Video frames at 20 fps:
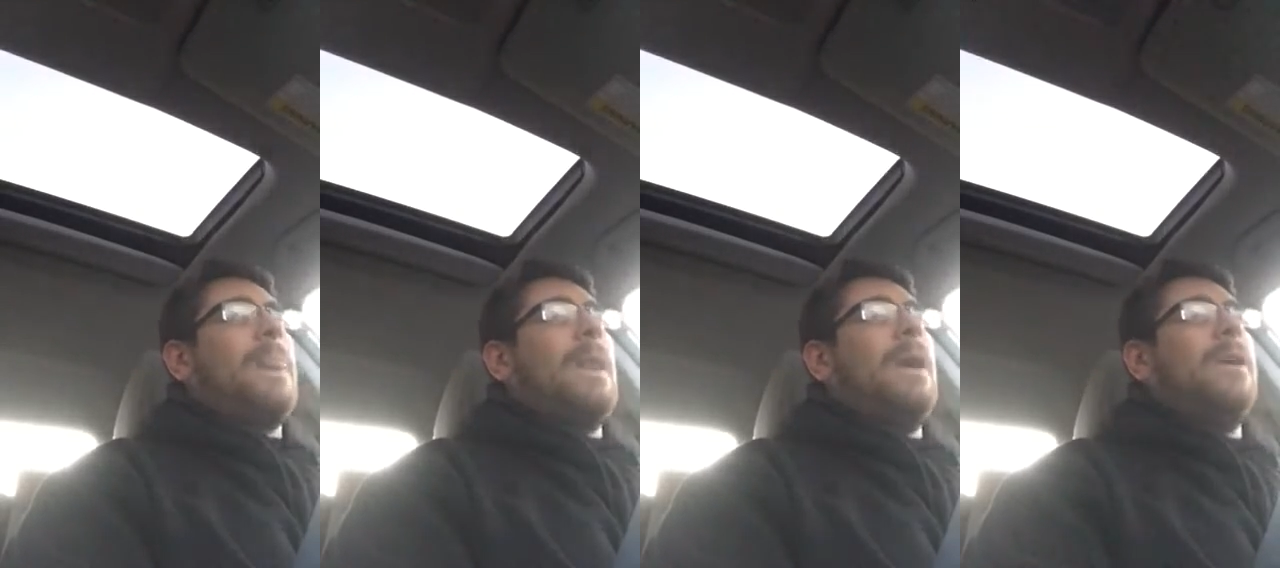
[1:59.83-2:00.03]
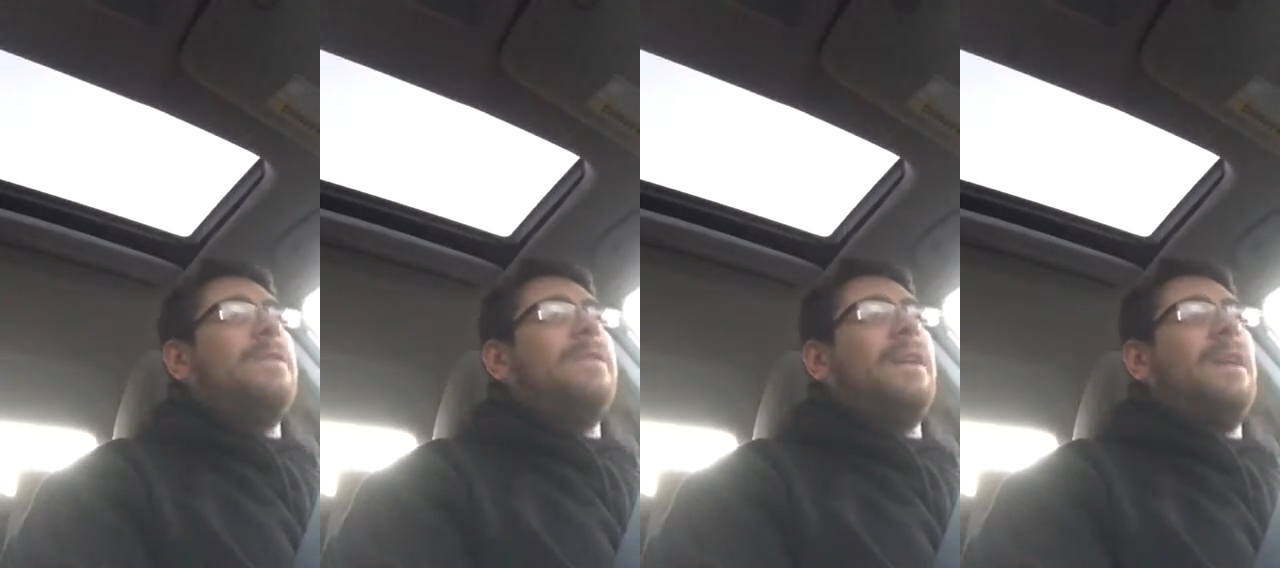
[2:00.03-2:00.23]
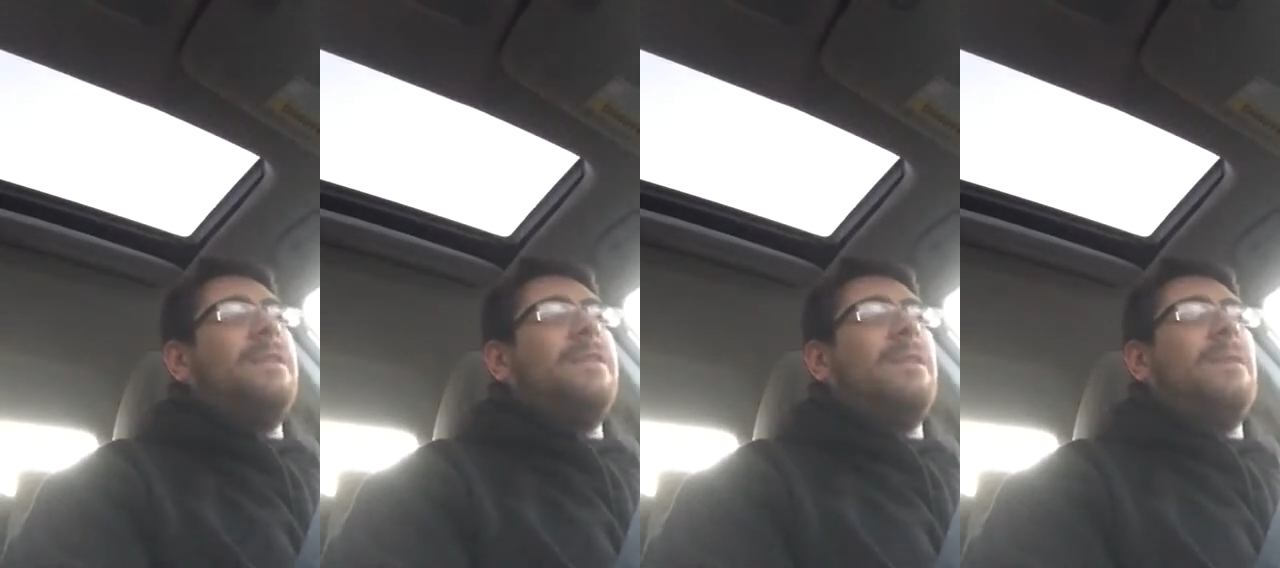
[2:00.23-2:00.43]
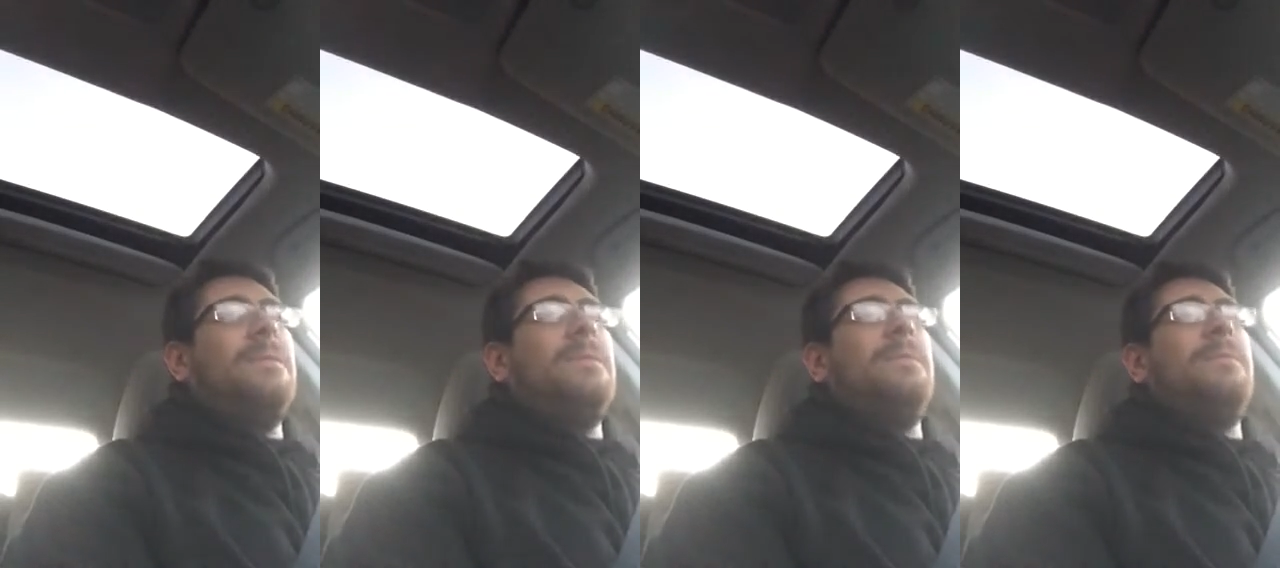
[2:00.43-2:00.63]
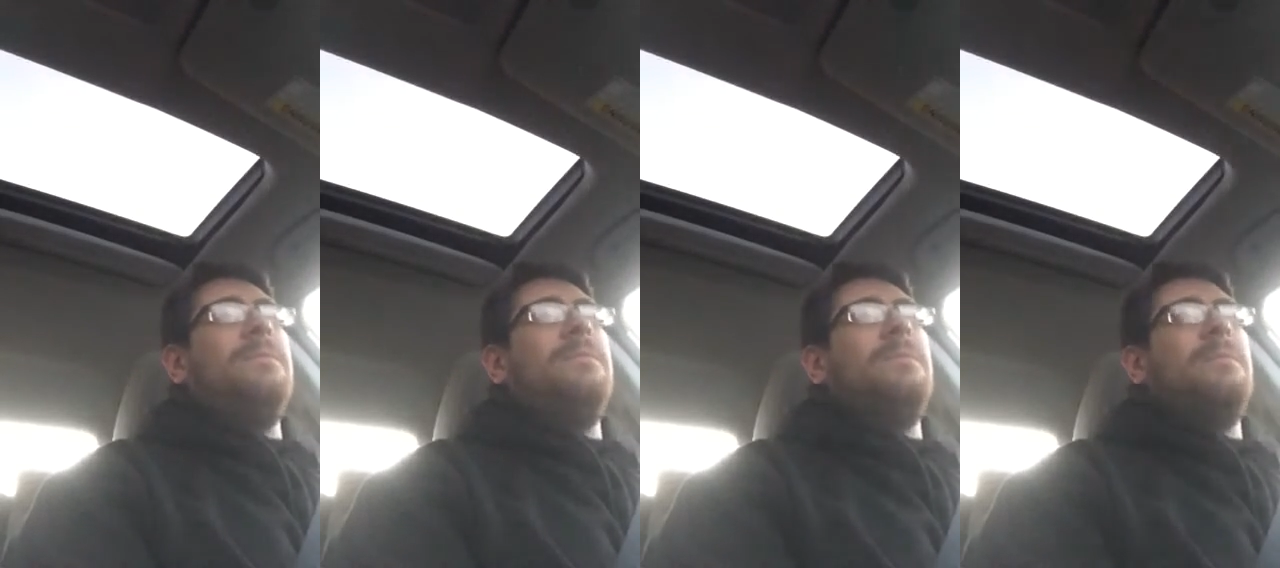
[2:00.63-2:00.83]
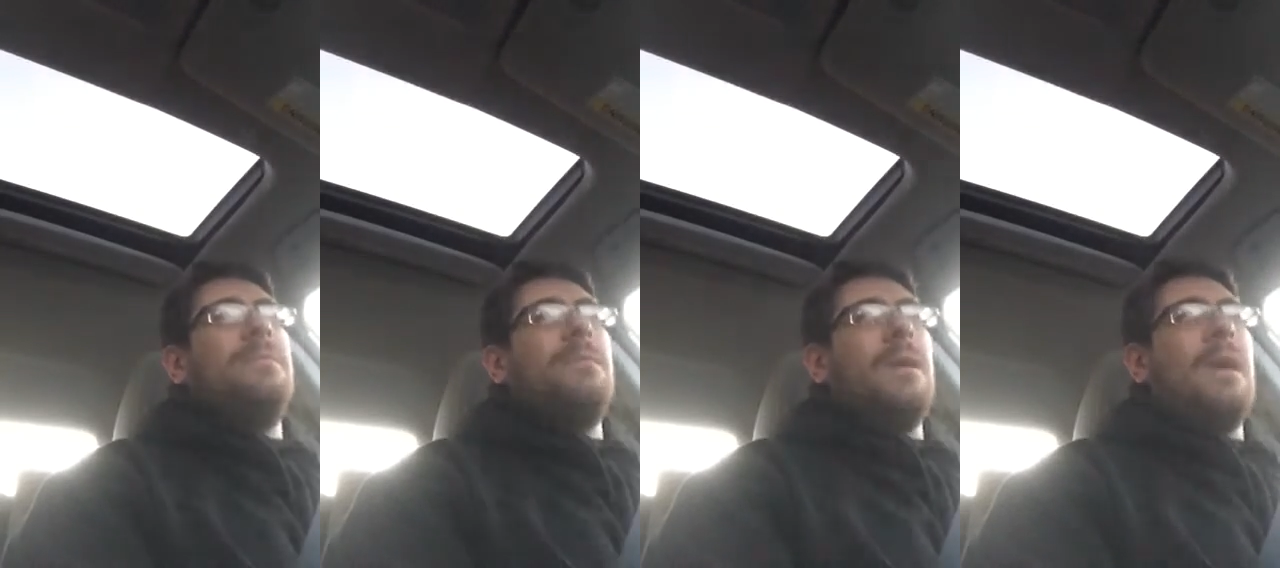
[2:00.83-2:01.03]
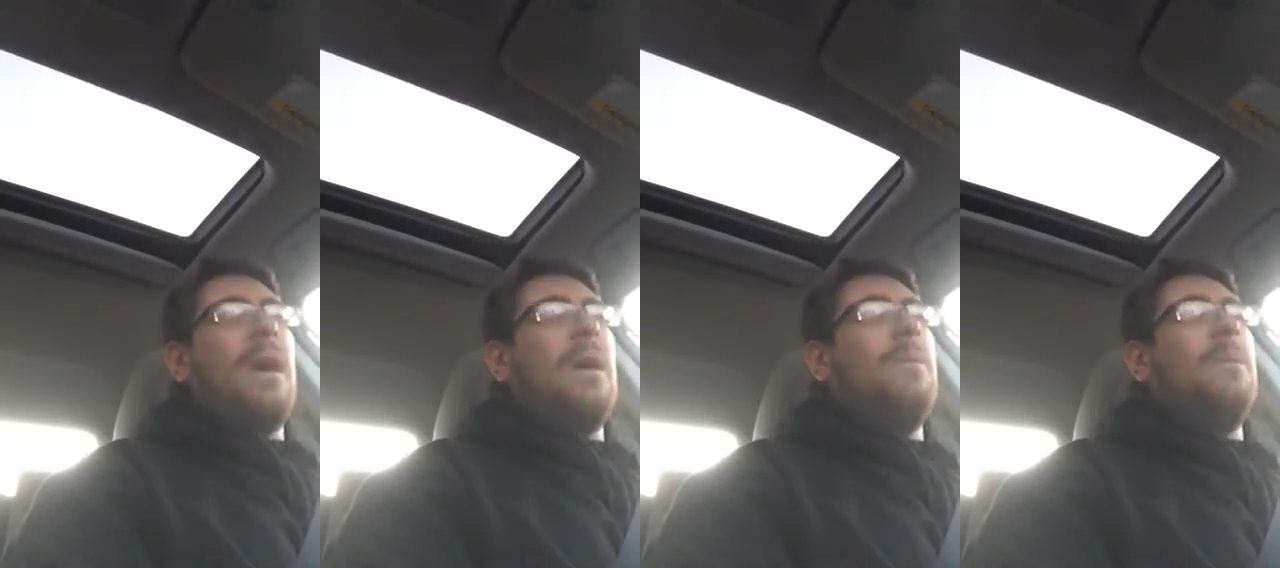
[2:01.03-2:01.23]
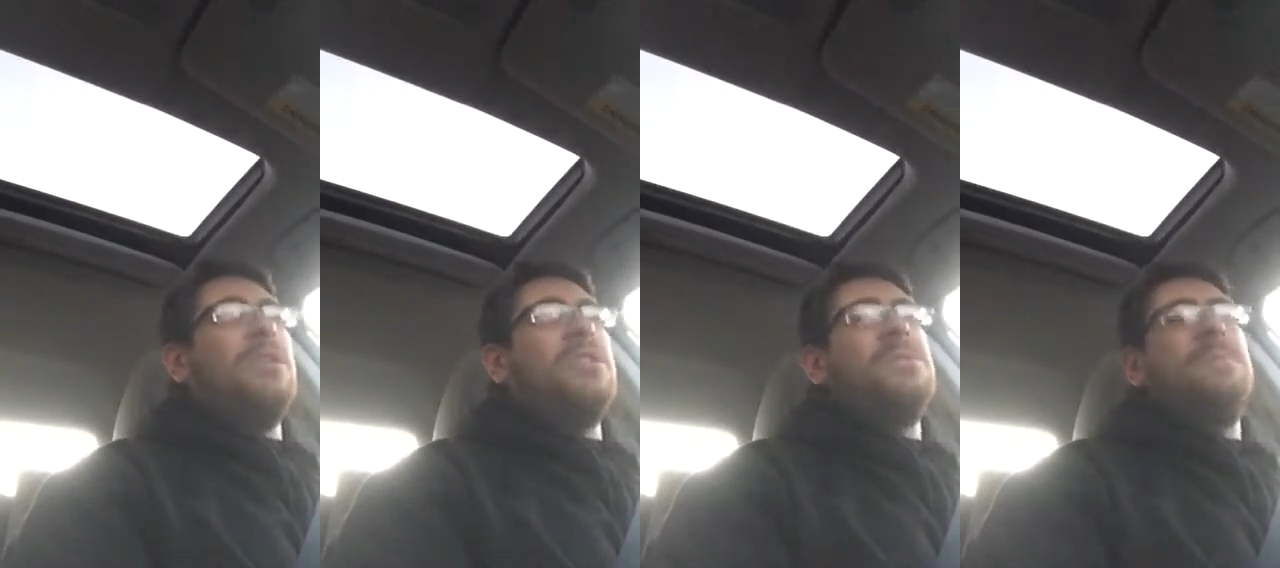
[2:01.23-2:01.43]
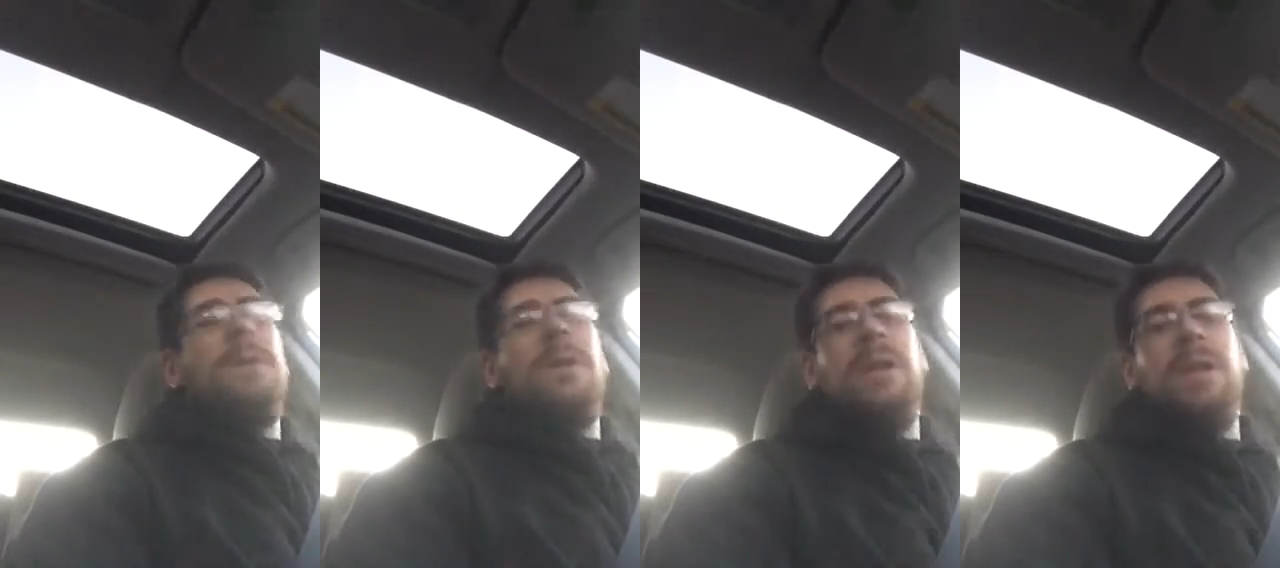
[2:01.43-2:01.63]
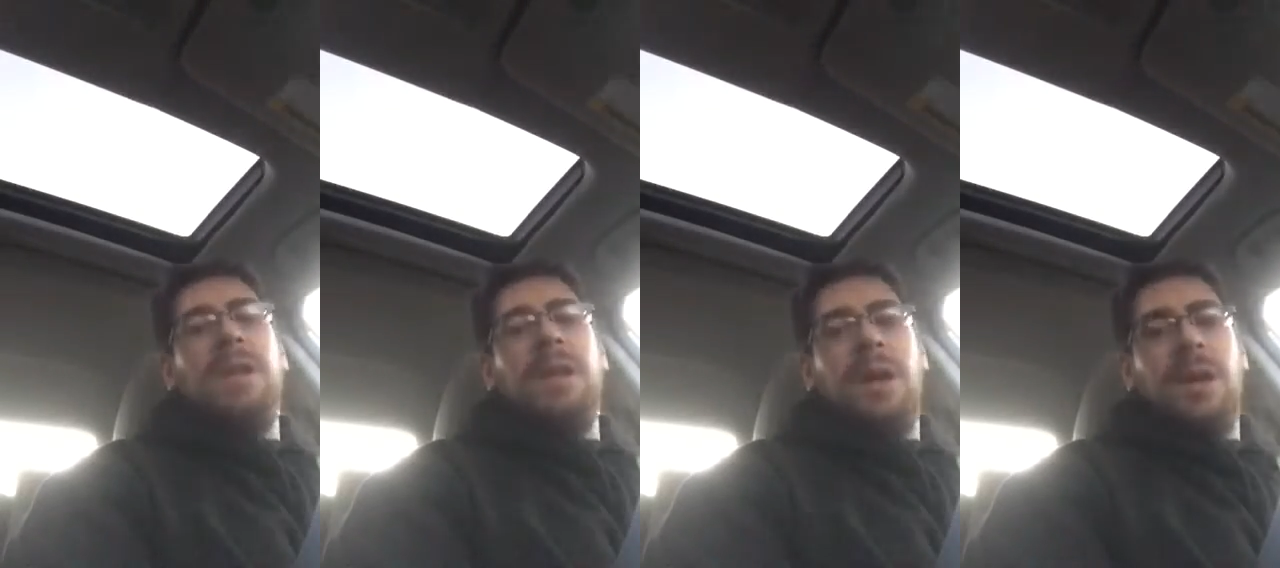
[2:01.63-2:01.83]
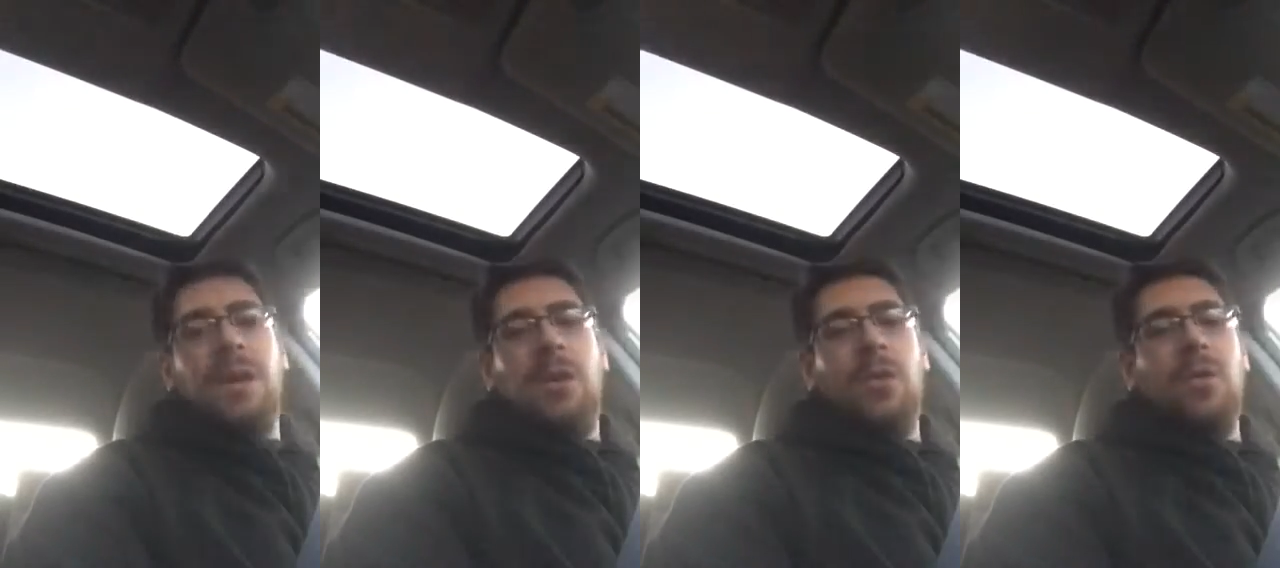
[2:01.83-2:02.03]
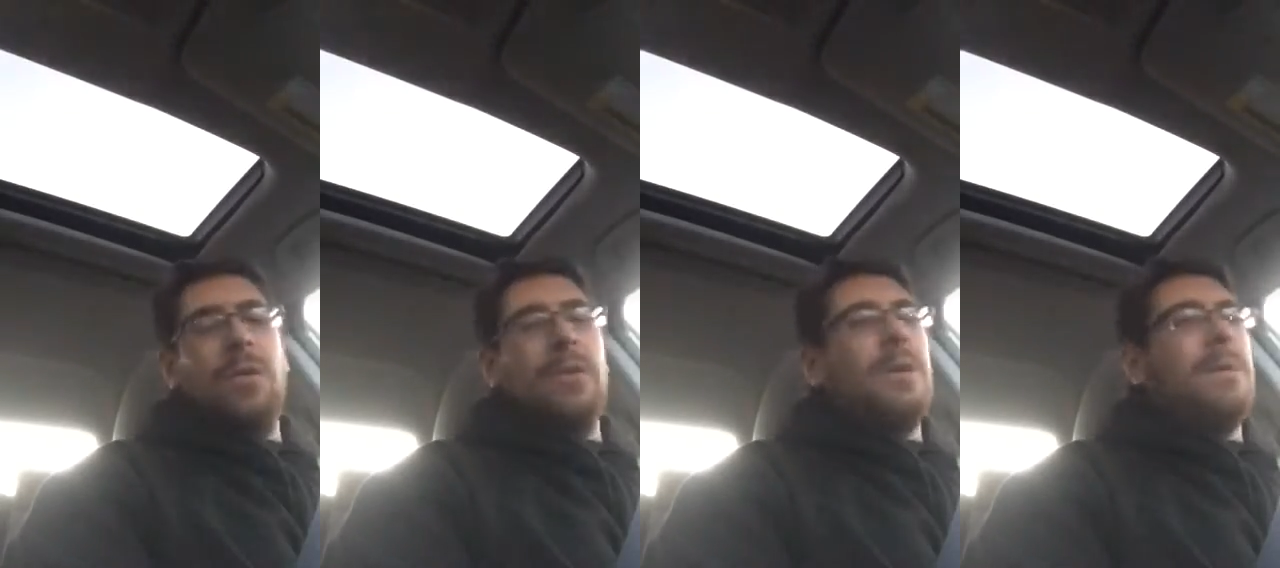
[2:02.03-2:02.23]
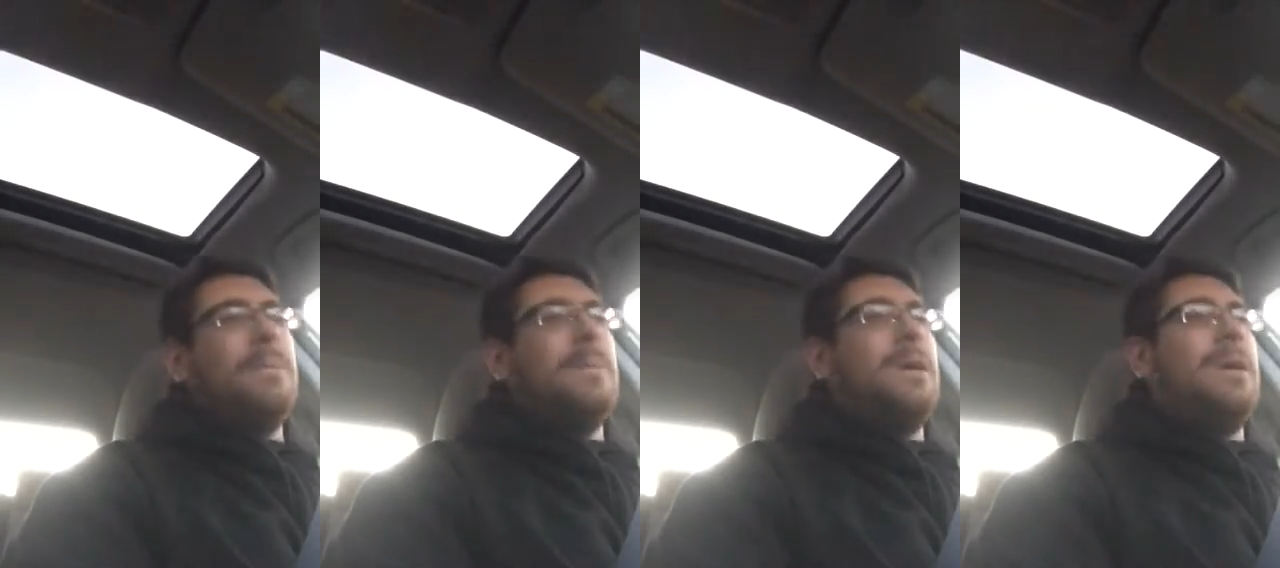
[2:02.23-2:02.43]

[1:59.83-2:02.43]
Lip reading: I sent him how much money I owed on